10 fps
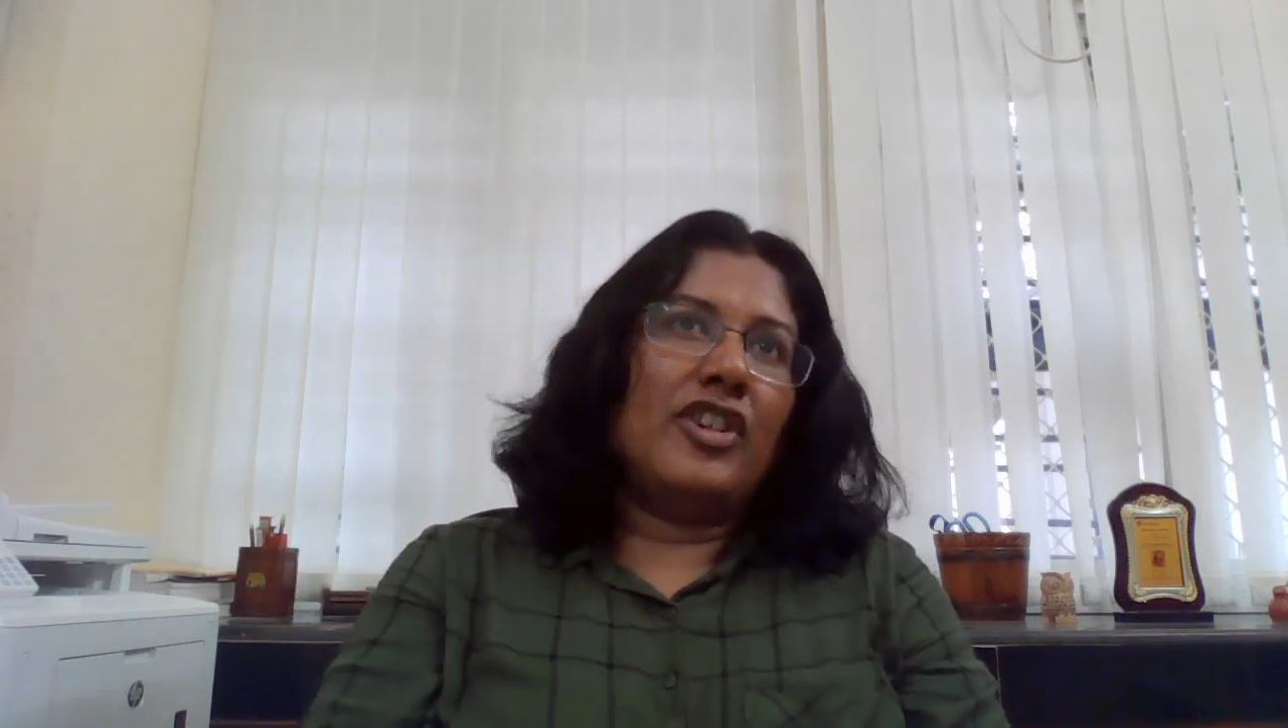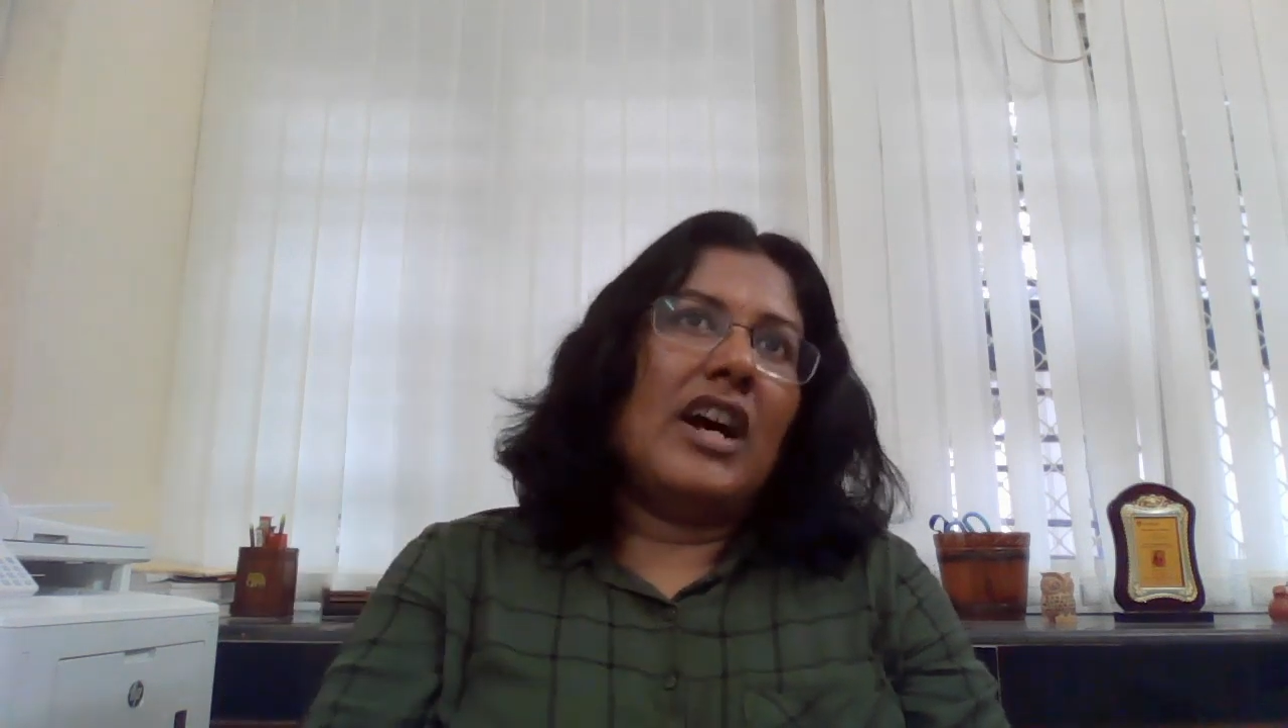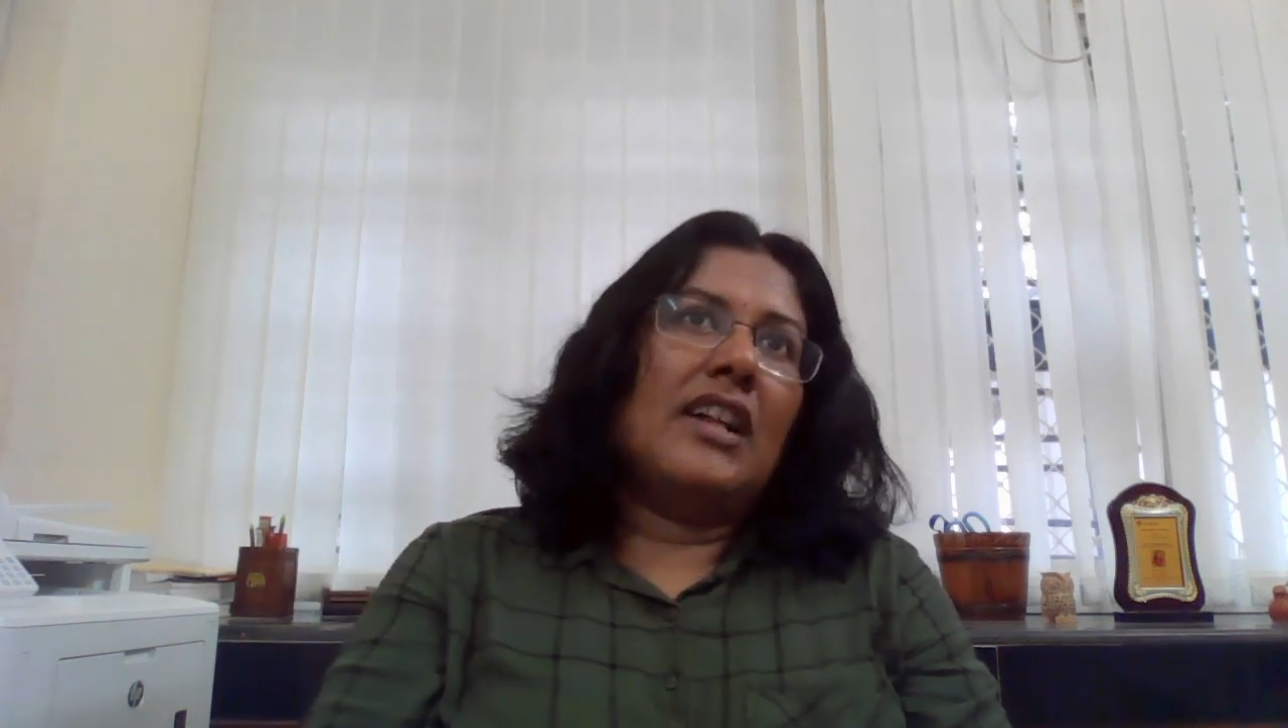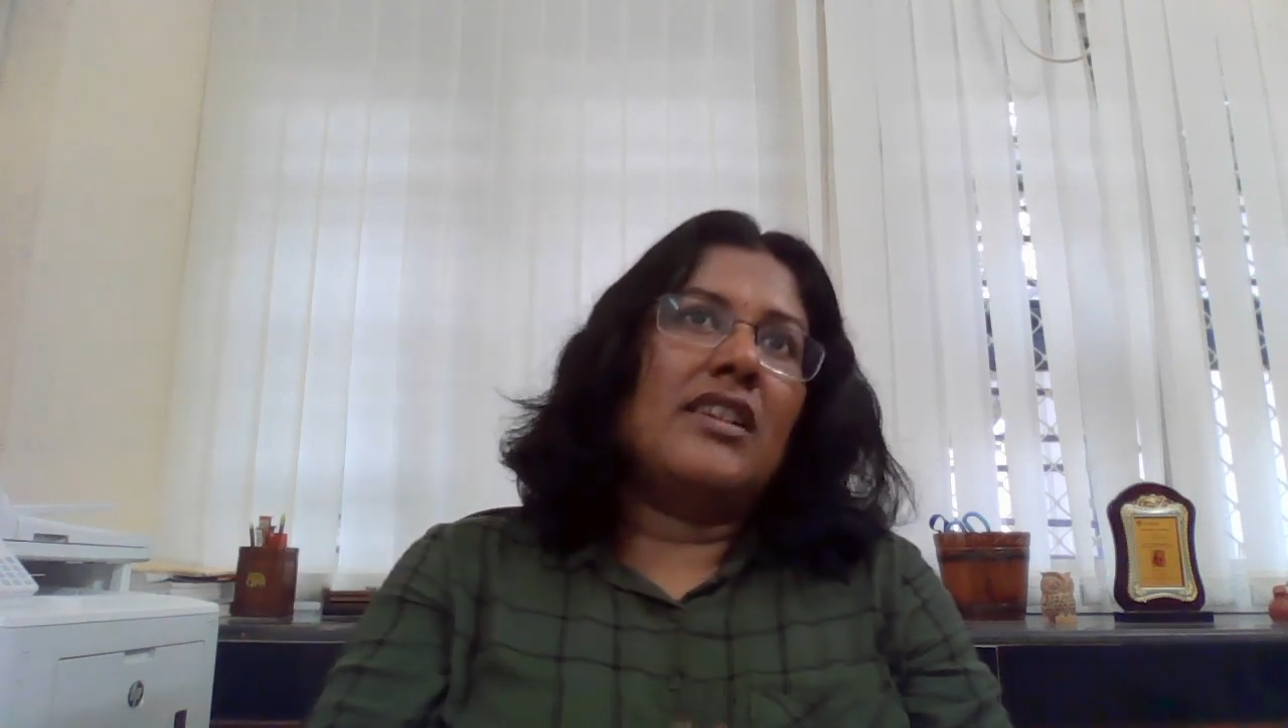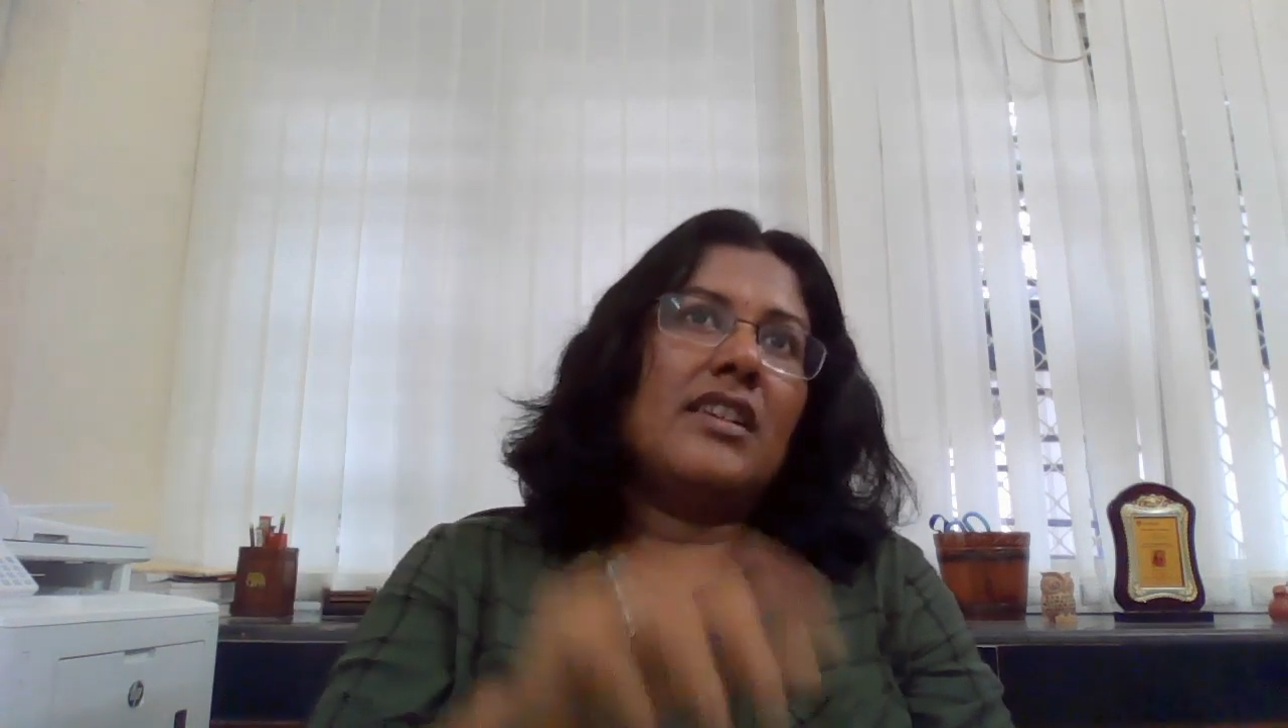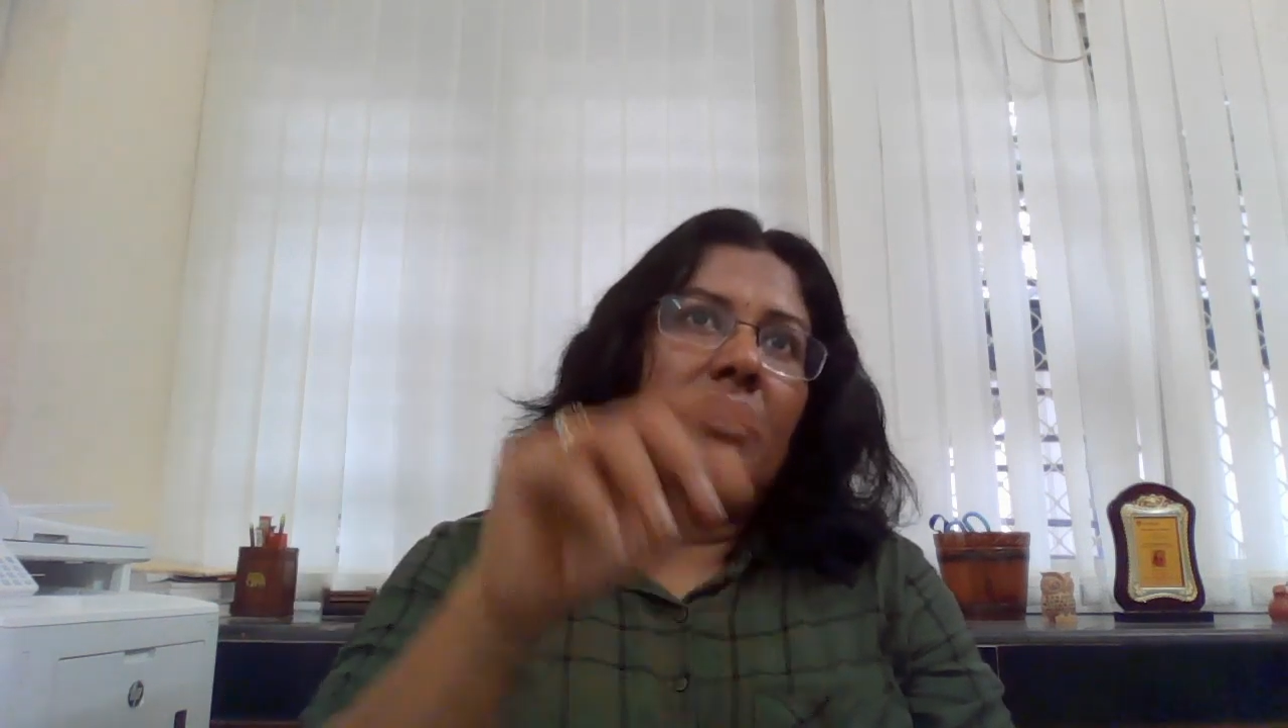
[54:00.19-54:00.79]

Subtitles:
chances